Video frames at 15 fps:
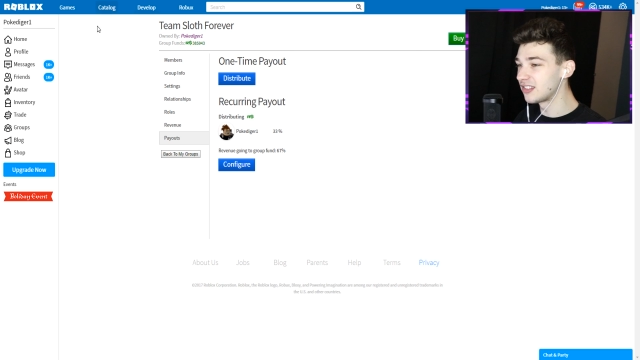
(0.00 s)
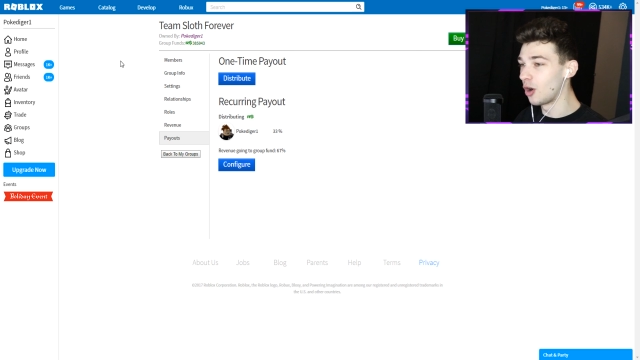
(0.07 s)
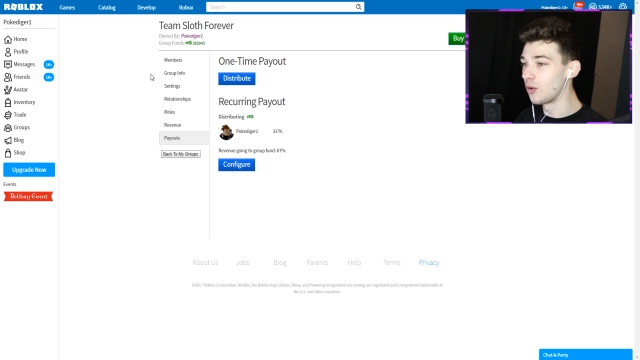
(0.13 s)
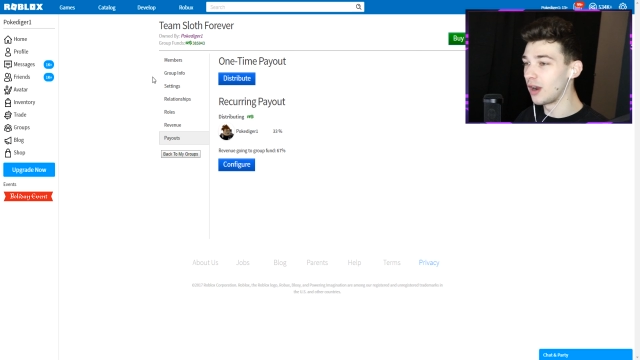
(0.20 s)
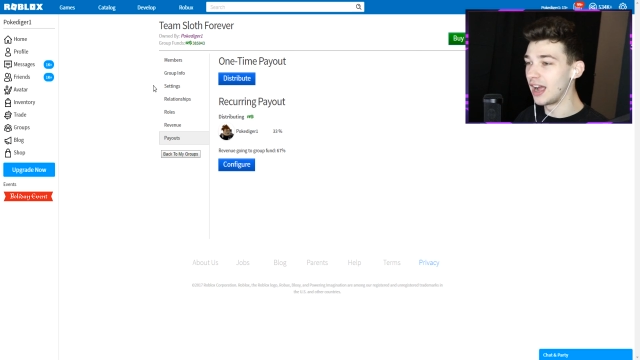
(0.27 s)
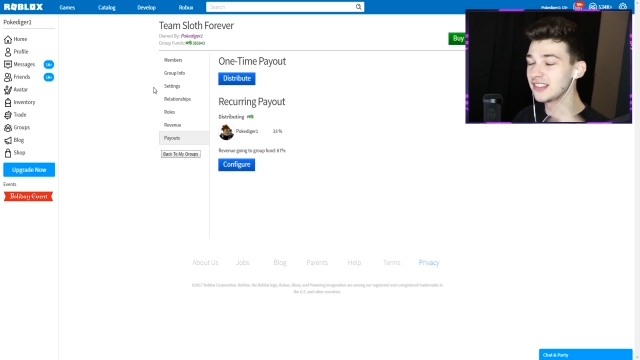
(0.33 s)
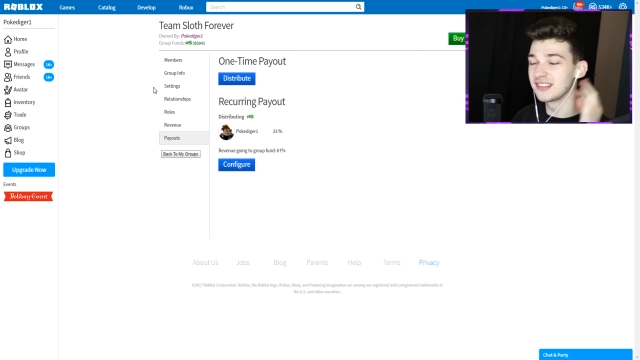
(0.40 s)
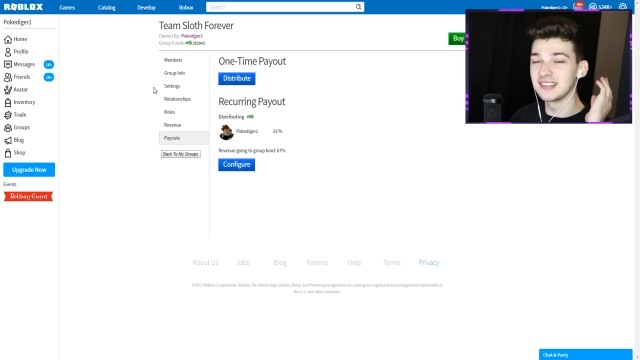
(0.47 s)
So,
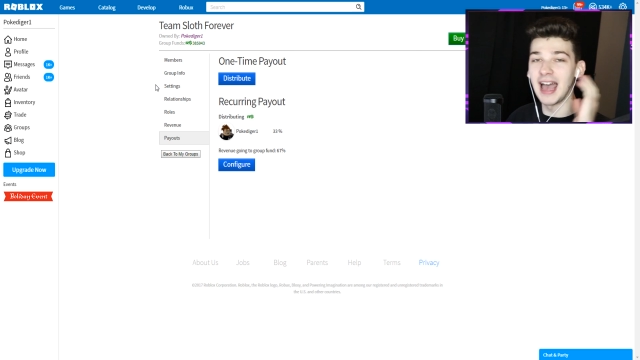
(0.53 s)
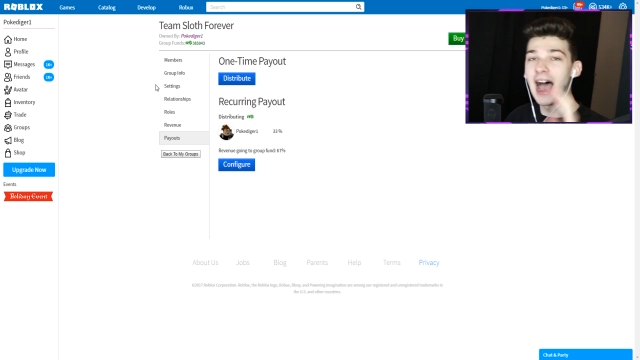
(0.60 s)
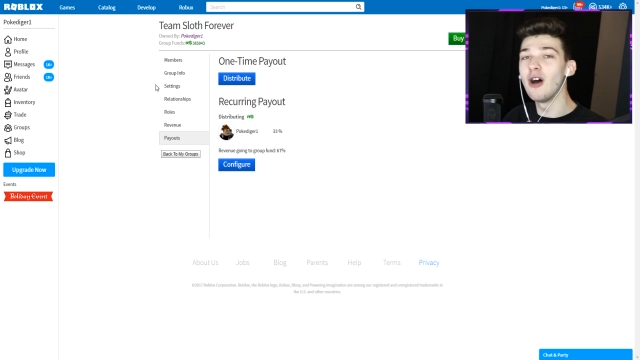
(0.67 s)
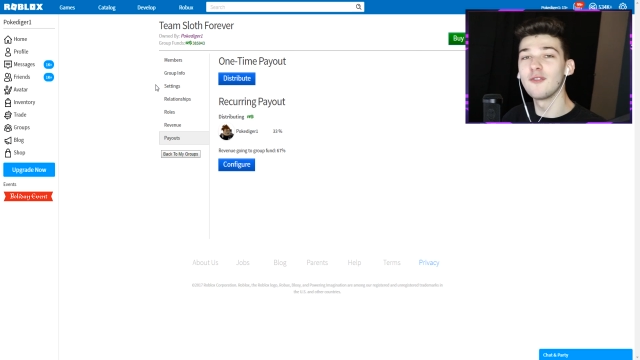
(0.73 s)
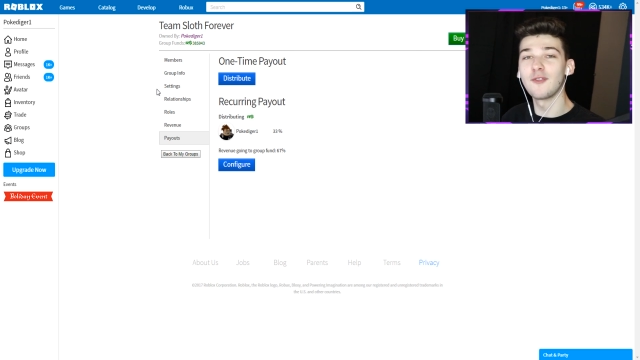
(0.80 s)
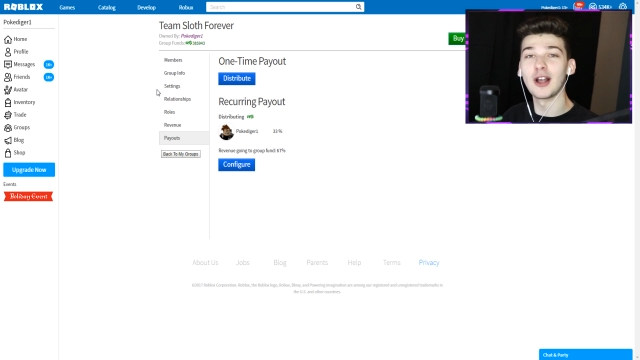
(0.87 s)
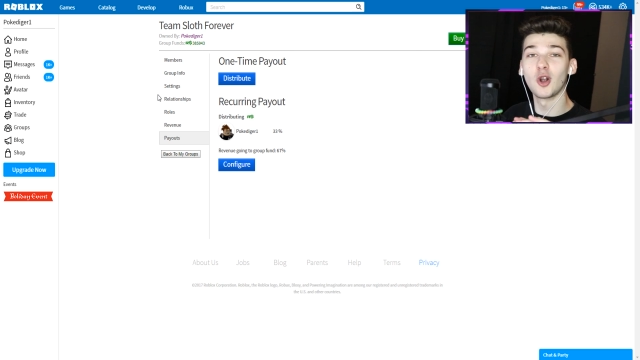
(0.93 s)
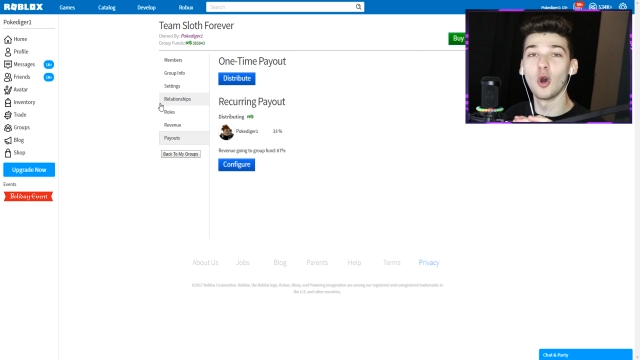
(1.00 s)
guys, now
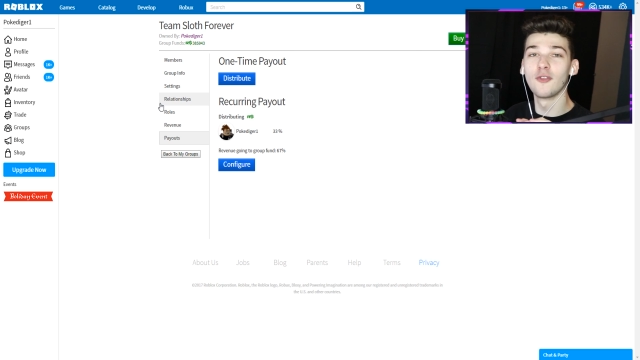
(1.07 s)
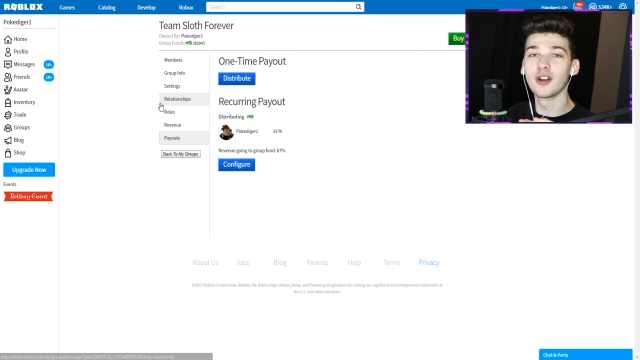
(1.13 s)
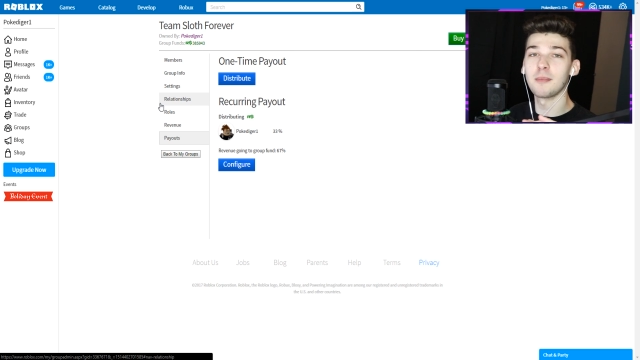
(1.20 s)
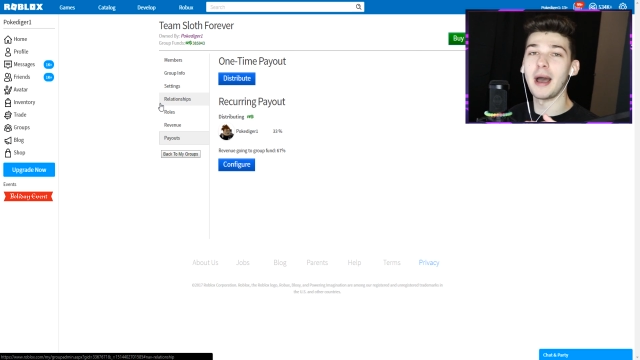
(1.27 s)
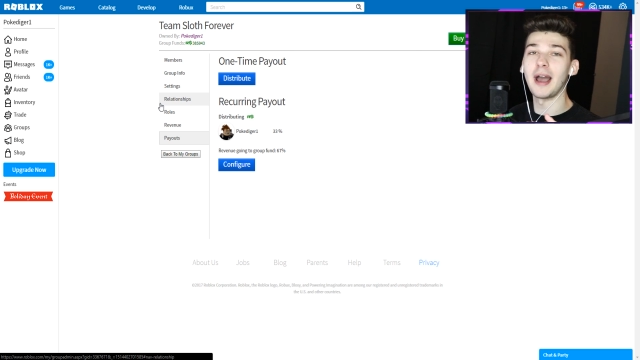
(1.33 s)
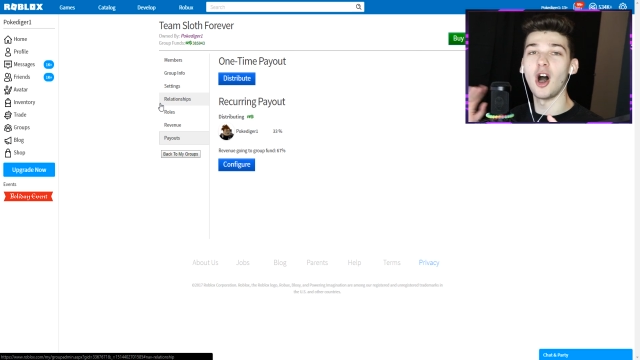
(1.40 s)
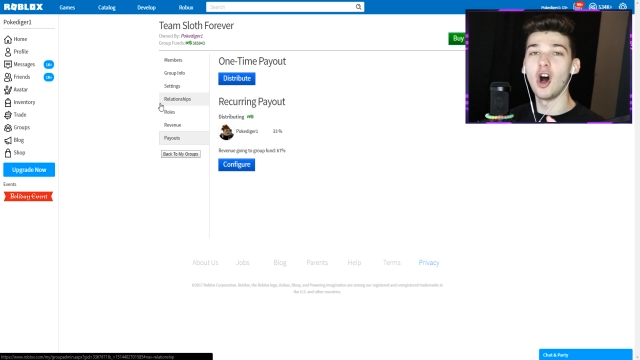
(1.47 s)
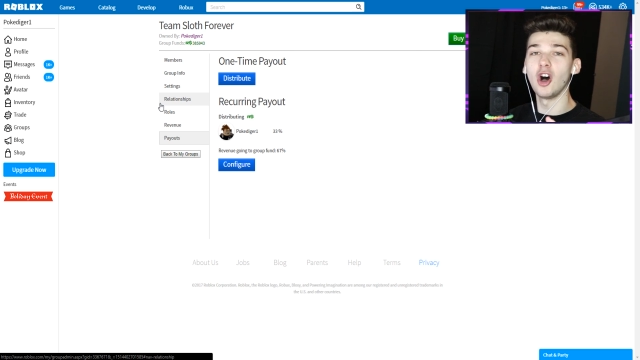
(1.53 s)
if I go over to
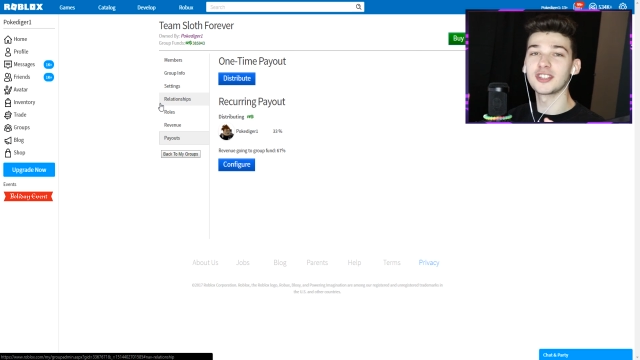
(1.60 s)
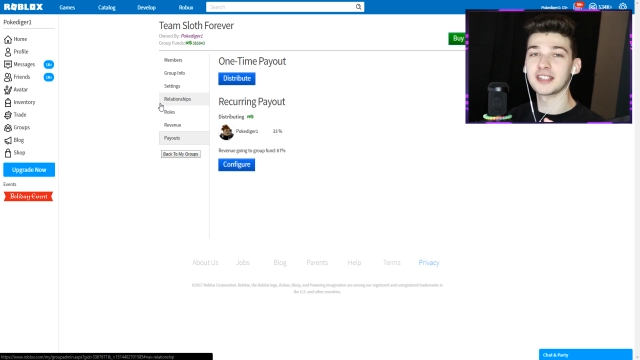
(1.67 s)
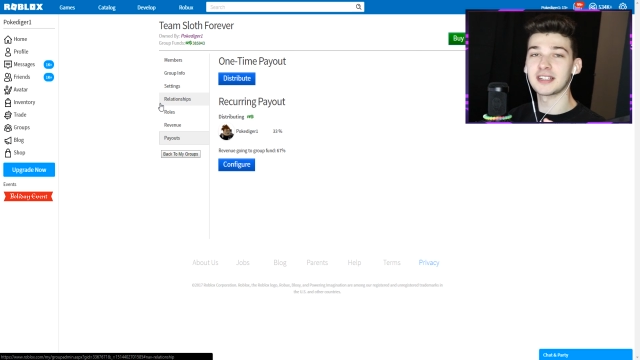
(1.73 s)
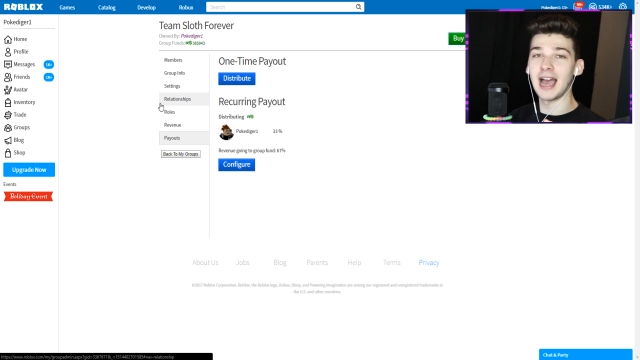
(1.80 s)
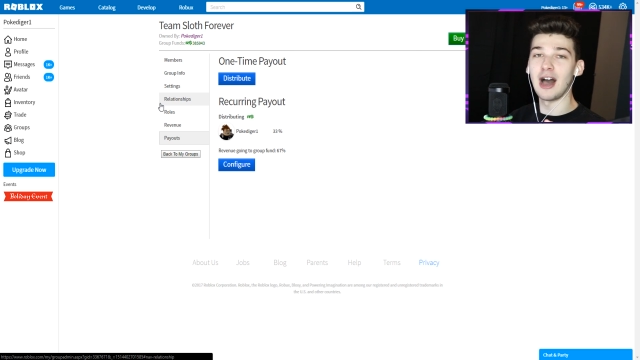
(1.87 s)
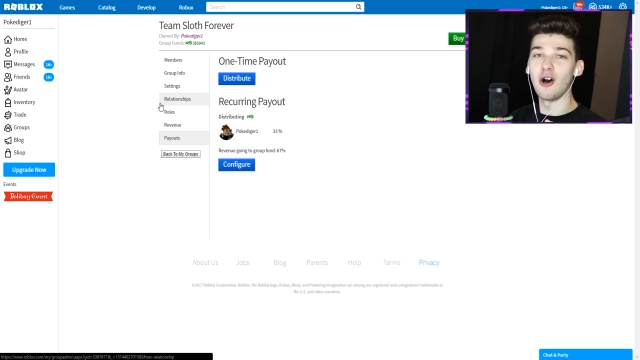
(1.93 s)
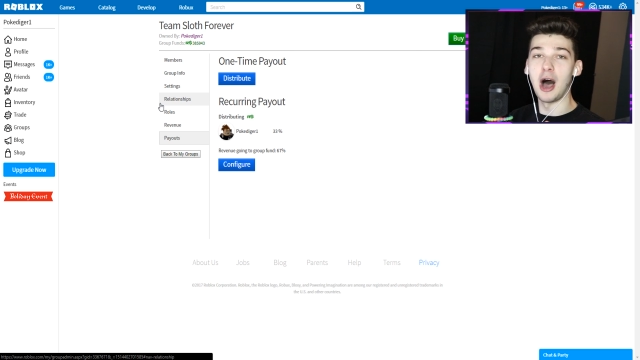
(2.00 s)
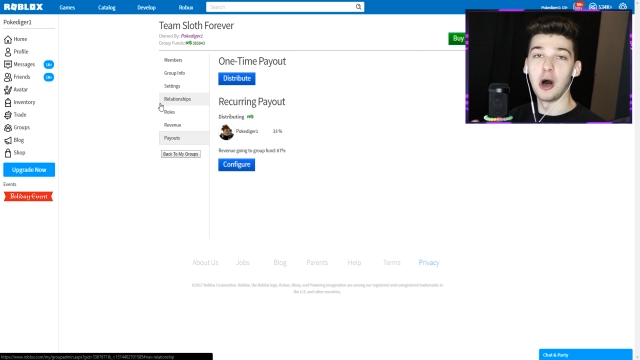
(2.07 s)
my alt account,